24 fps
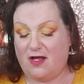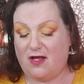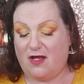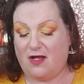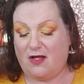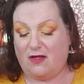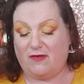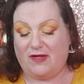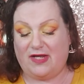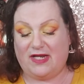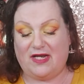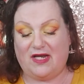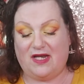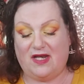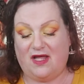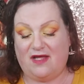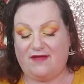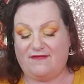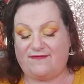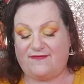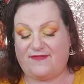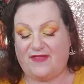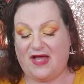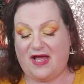Oh, I
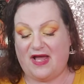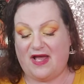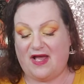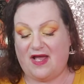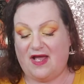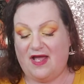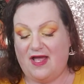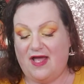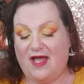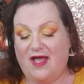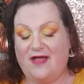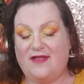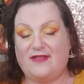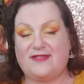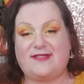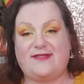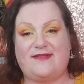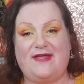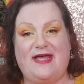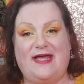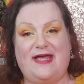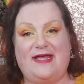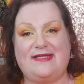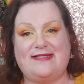love that. So
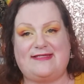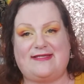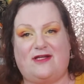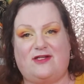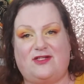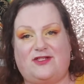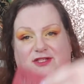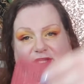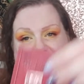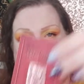that is, I'll show